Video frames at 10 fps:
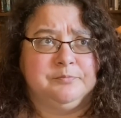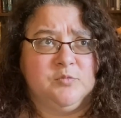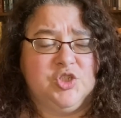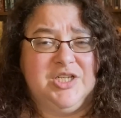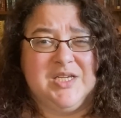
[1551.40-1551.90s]

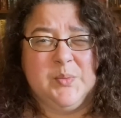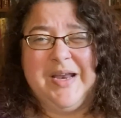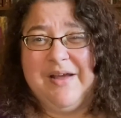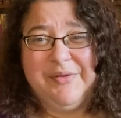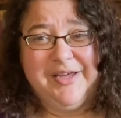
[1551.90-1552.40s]
She does one
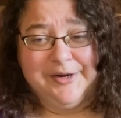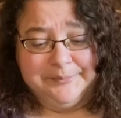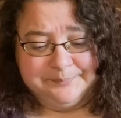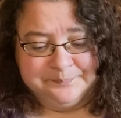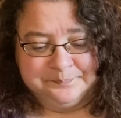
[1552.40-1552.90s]
every year.
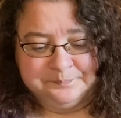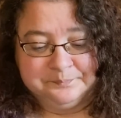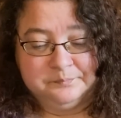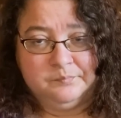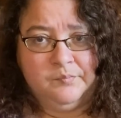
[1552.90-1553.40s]

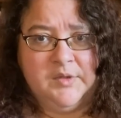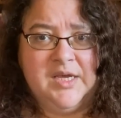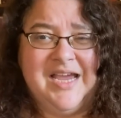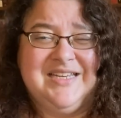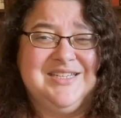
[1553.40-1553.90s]

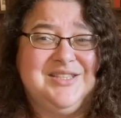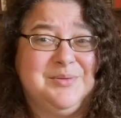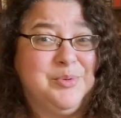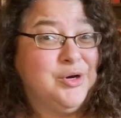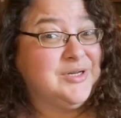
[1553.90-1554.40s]
I did the
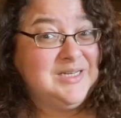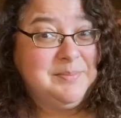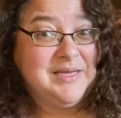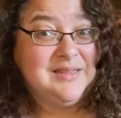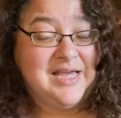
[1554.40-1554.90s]
burgundy
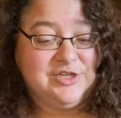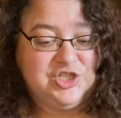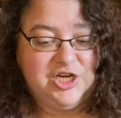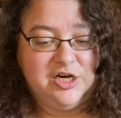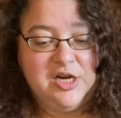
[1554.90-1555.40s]
band last
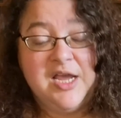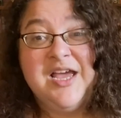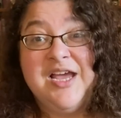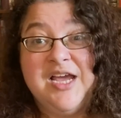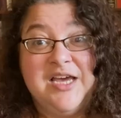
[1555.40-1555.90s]
year.
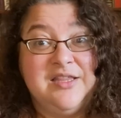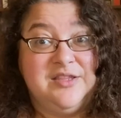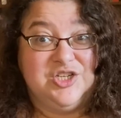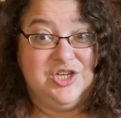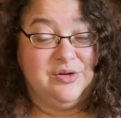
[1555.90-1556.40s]

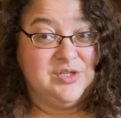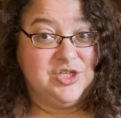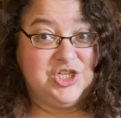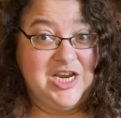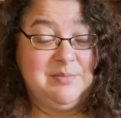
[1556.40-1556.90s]
This year is the
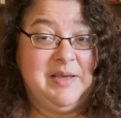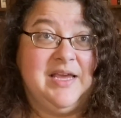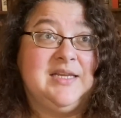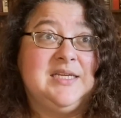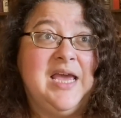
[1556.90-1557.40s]
Jade
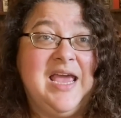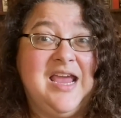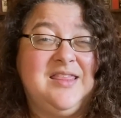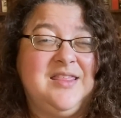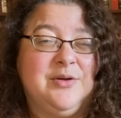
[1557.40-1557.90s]
Band,
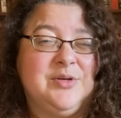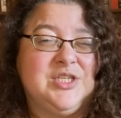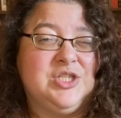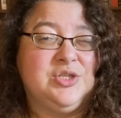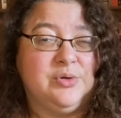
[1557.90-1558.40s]
and there
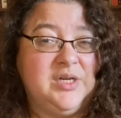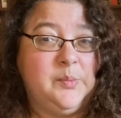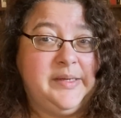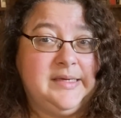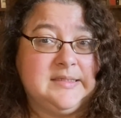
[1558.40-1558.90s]
is 30
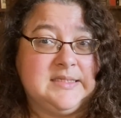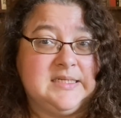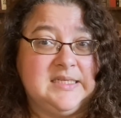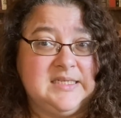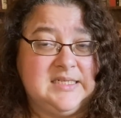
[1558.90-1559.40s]
weeks to
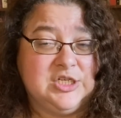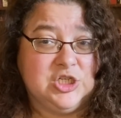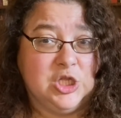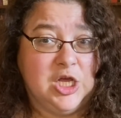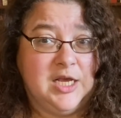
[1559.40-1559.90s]
the stitch
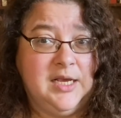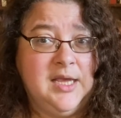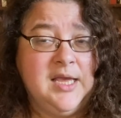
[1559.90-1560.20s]
along.